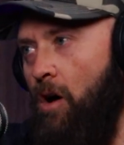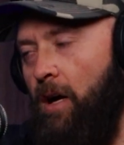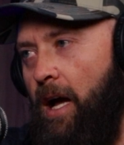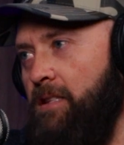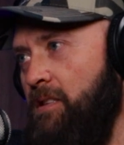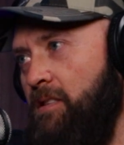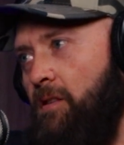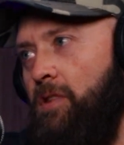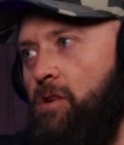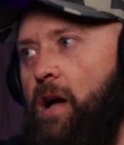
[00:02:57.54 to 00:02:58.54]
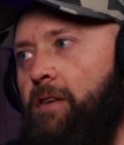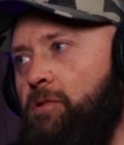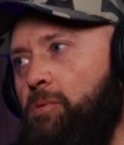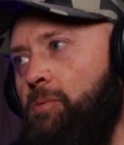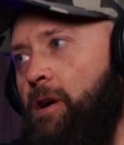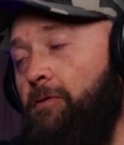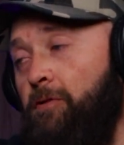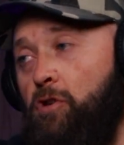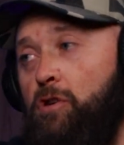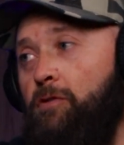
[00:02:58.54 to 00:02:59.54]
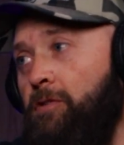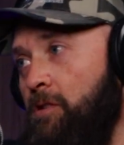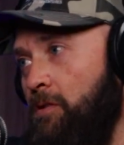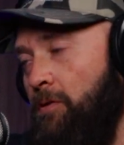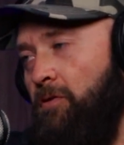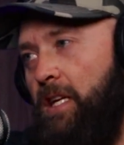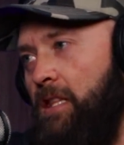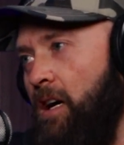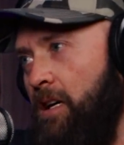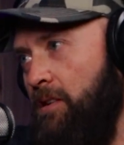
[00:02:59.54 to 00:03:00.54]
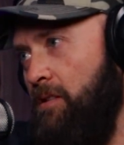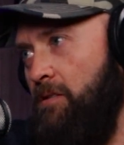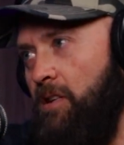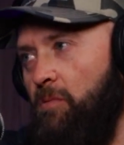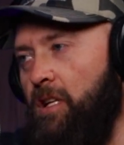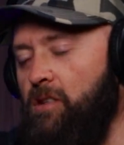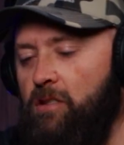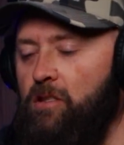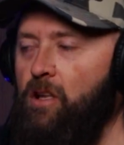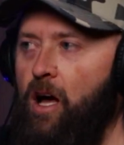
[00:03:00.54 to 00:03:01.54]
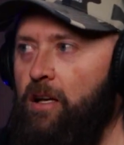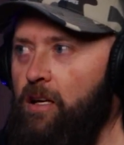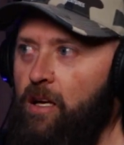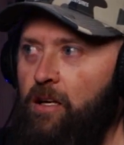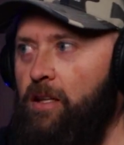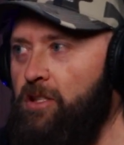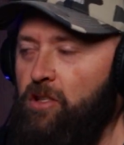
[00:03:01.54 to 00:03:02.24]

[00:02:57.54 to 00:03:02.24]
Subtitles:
all kinds of stuff that you have to prepare. Food to feed the hunters. I mean, it's just not, let's